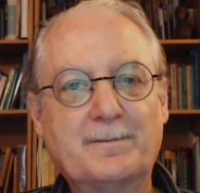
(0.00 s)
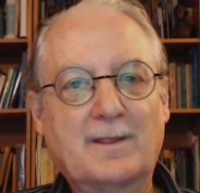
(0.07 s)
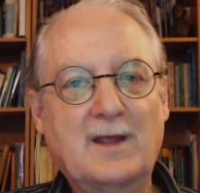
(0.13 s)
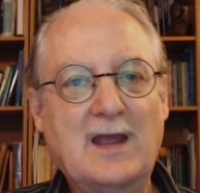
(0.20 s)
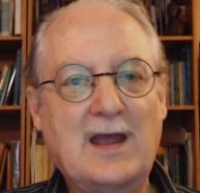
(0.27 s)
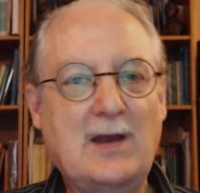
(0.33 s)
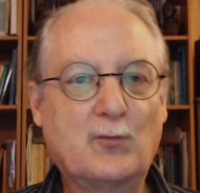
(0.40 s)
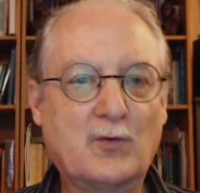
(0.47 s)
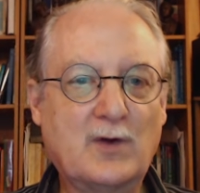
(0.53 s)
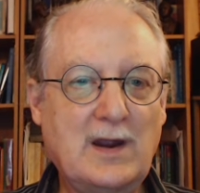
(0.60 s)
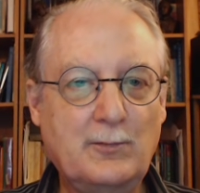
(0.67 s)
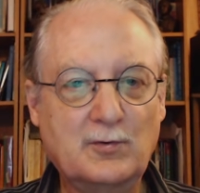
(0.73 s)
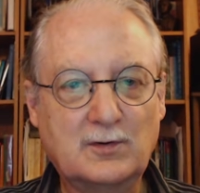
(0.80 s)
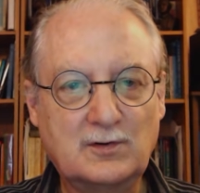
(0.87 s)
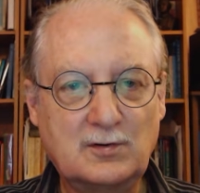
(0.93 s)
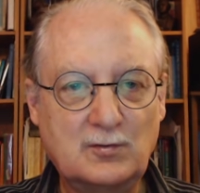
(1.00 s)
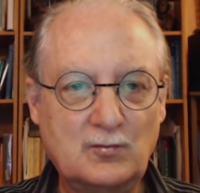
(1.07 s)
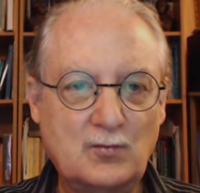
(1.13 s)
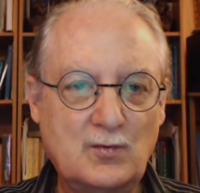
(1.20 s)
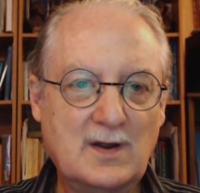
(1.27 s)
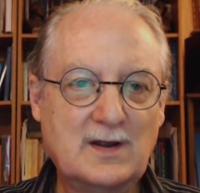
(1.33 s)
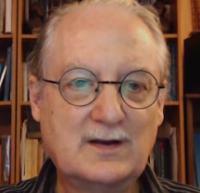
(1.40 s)
and we're able
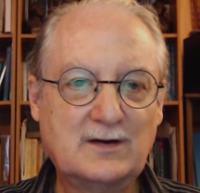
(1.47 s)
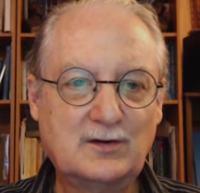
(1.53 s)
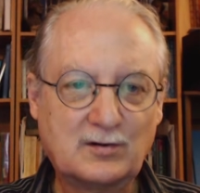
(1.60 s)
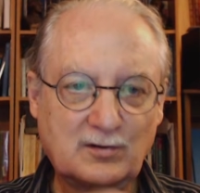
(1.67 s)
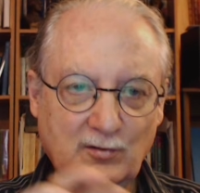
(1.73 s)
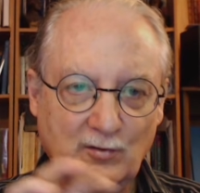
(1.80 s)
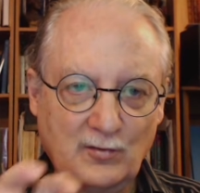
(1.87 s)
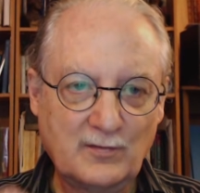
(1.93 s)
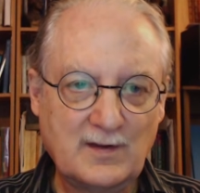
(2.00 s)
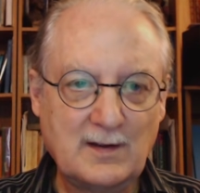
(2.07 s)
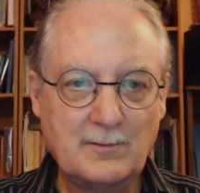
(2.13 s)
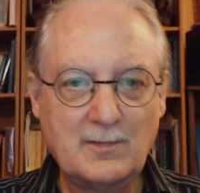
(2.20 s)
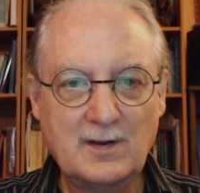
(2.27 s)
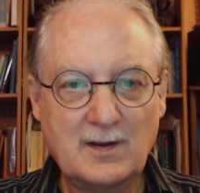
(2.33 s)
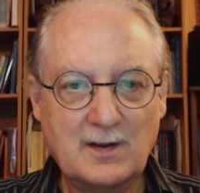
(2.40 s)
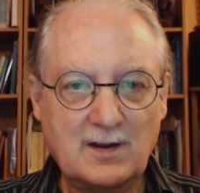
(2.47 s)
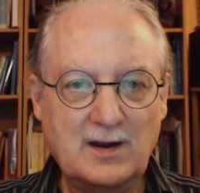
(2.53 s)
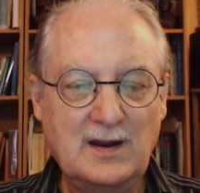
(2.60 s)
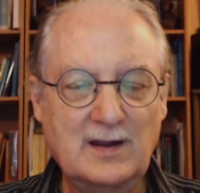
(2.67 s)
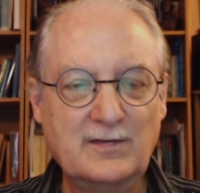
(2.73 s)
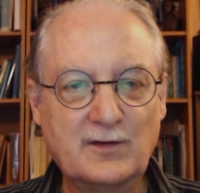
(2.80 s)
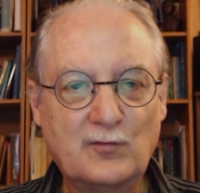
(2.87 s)
to discern them
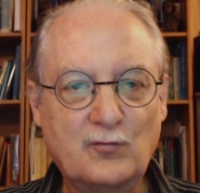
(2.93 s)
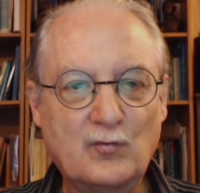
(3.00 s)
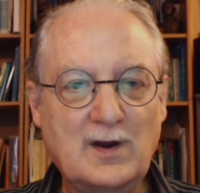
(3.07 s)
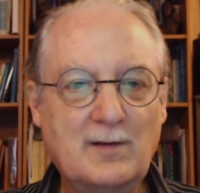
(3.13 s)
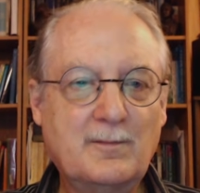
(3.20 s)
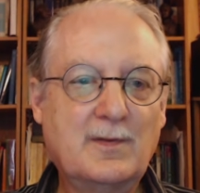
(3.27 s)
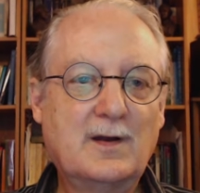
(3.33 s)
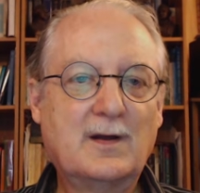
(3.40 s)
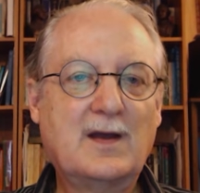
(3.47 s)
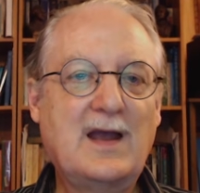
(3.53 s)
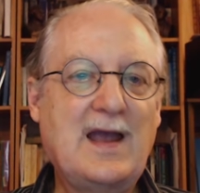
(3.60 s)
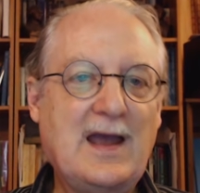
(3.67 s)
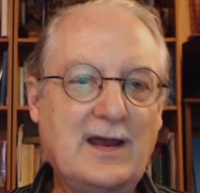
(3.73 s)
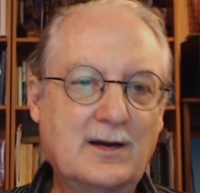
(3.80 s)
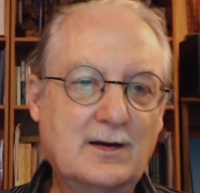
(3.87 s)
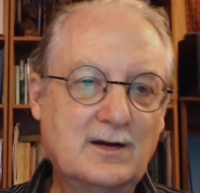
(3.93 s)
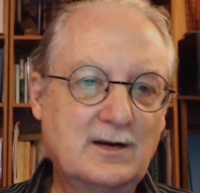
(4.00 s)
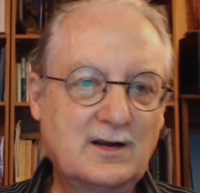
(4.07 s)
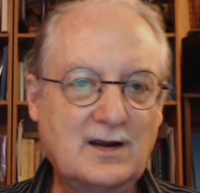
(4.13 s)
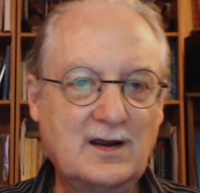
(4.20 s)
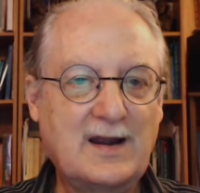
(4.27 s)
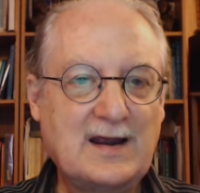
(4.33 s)
in the dream and
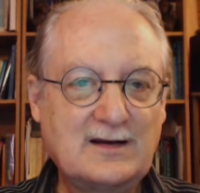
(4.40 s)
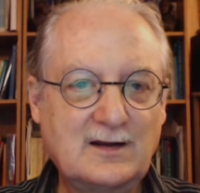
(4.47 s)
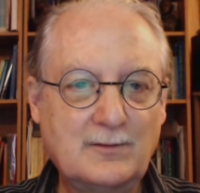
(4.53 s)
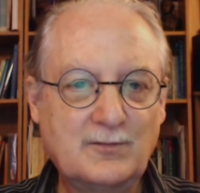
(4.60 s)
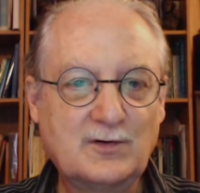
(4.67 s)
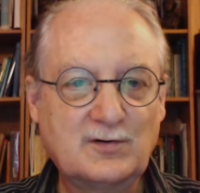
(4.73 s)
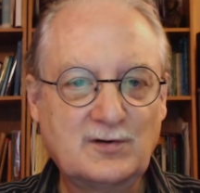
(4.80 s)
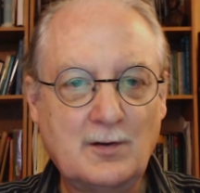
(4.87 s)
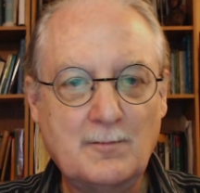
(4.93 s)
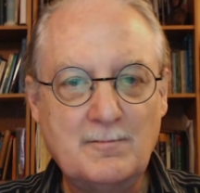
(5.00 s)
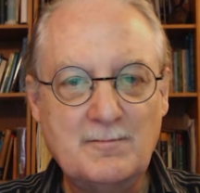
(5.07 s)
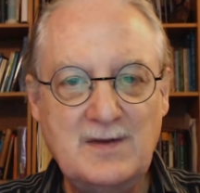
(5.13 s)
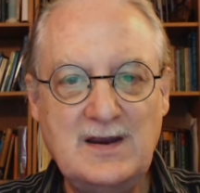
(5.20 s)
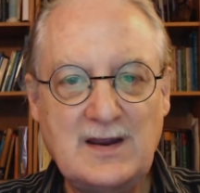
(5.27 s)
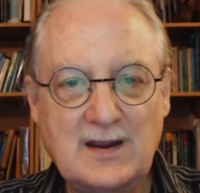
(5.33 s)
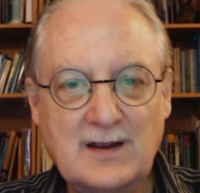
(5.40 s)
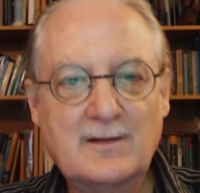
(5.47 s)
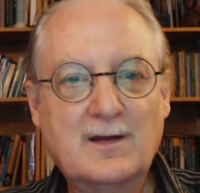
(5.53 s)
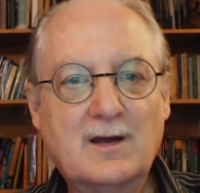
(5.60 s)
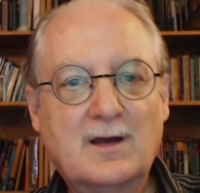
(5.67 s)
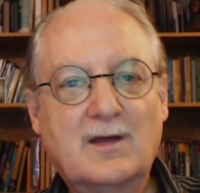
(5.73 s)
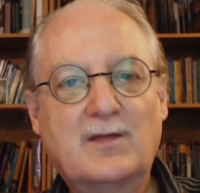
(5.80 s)
connect them to some meaning
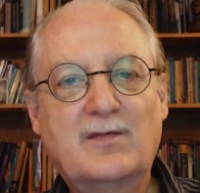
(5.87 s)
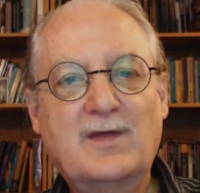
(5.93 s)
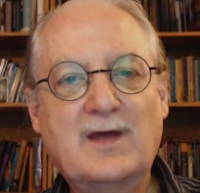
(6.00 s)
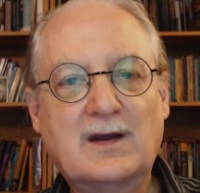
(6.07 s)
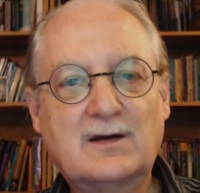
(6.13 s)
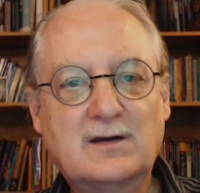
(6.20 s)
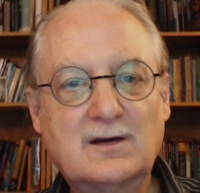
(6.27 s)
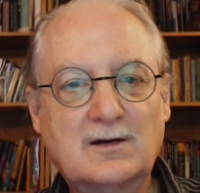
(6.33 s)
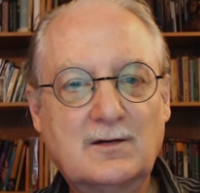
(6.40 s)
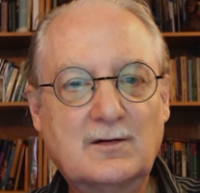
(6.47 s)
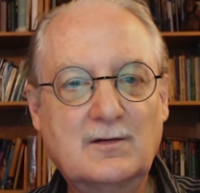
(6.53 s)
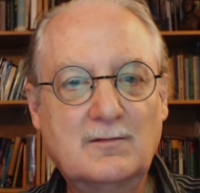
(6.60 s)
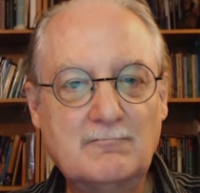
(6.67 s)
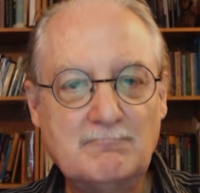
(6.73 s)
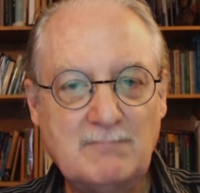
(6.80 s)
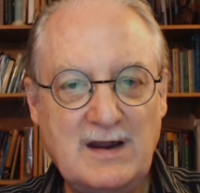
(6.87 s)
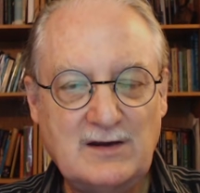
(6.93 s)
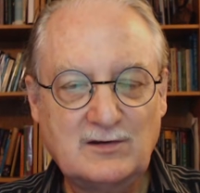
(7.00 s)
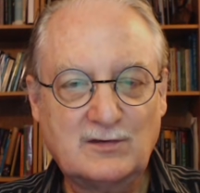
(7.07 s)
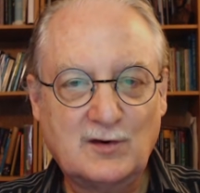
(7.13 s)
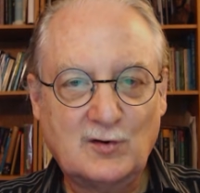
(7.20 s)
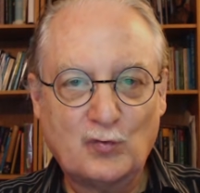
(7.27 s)
that
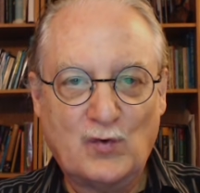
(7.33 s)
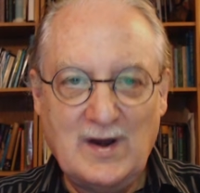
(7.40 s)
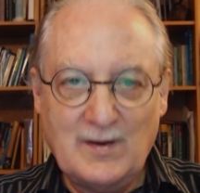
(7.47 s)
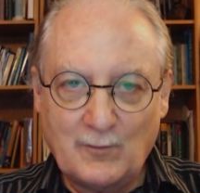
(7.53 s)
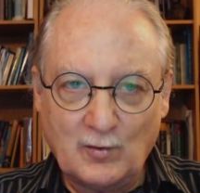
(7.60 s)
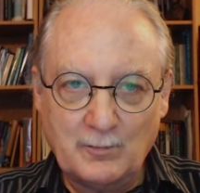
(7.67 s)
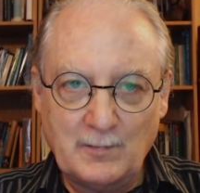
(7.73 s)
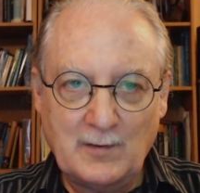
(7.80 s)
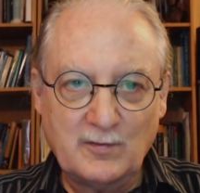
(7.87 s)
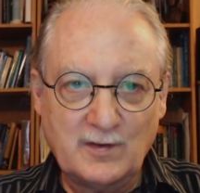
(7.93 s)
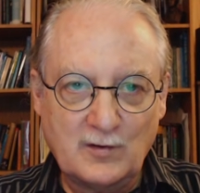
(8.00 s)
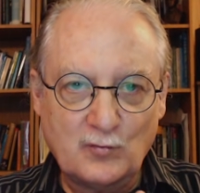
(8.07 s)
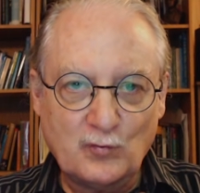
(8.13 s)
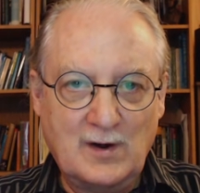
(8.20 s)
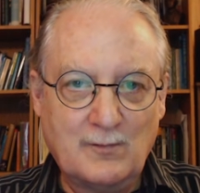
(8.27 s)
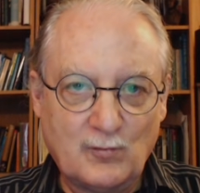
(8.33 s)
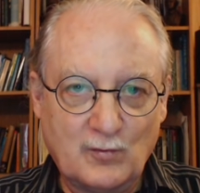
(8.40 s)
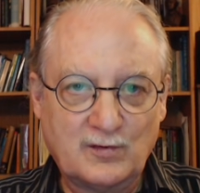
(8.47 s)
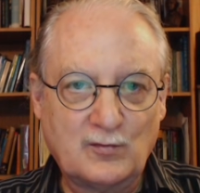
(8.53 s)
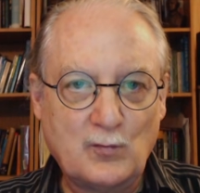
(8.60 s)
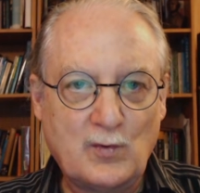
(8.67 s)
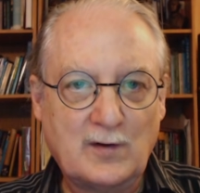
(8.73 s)
makes the dreamer, remember, the dreamer
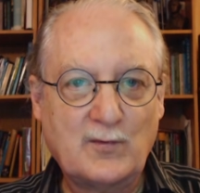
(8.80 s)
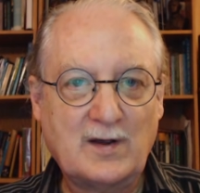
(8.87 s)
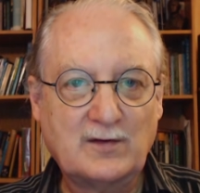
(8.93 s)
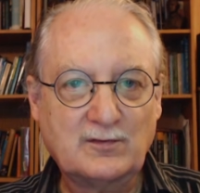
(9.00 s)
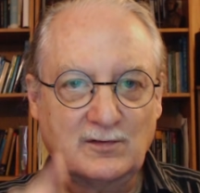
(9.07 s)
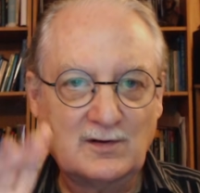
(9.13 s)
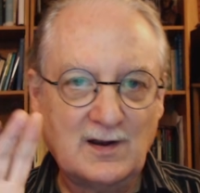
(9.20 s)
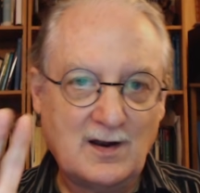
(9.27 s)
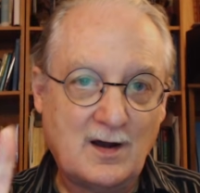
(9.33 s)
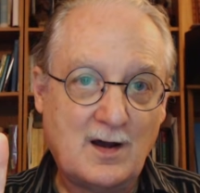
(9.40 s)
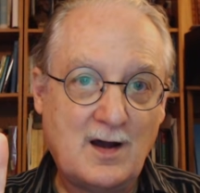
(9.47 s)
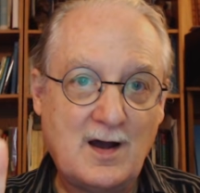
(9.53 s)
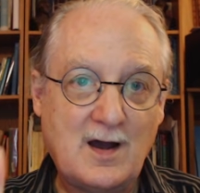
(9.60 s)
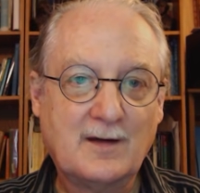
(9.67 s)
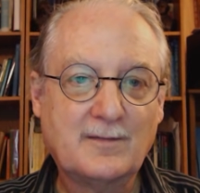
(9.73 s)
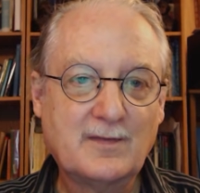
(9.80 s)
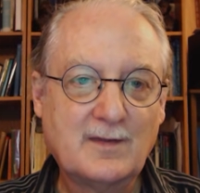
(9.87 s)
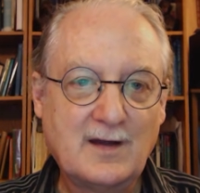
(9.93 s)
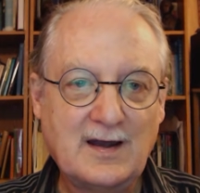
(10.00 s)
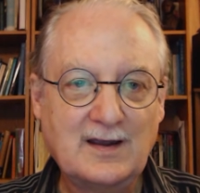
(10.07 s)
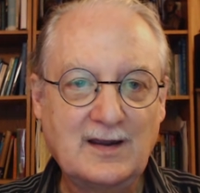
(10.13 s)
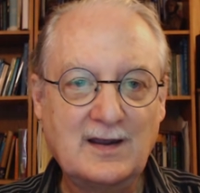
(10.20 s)
is the one who has to say, aha,
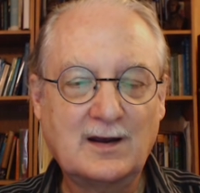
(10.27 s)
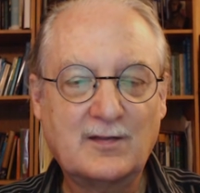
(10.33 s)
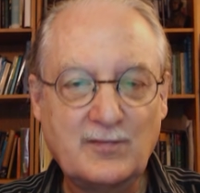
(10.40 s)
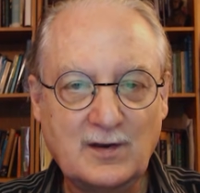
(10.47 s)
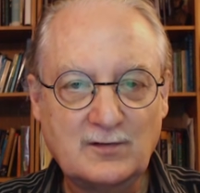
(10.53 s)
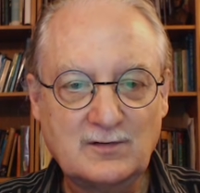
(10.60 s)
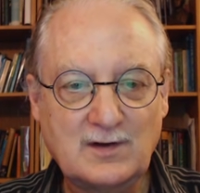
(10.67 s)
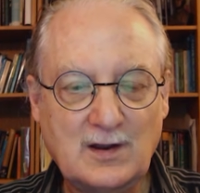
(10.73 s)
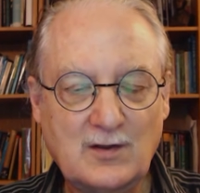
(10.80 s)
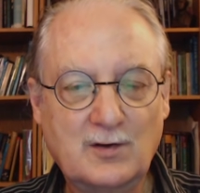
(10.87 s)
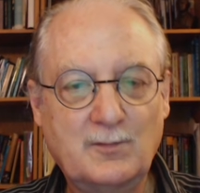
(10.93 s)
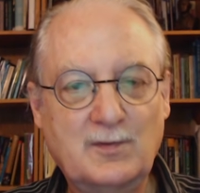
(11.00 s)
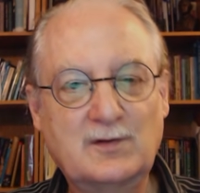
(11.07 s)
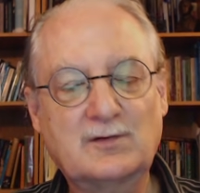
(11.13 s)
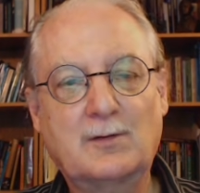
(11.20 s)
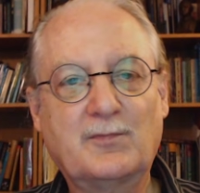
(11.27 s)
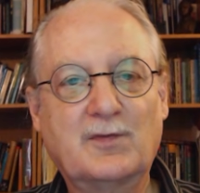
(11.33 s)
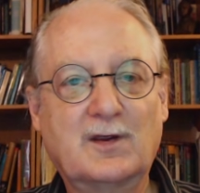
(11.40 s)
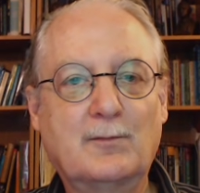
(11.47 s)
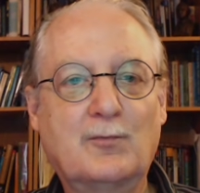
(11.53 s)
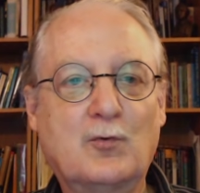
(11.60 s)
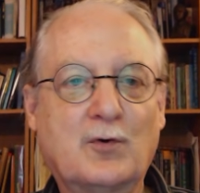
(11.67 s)
I get it, that's telling me something
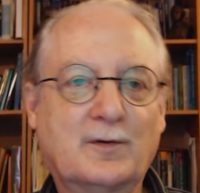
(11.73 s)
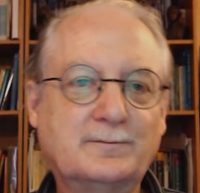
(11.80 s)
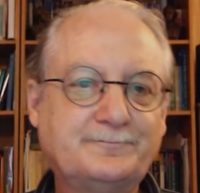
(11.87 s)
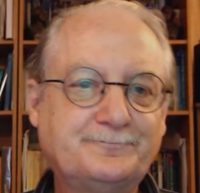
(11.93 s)
important.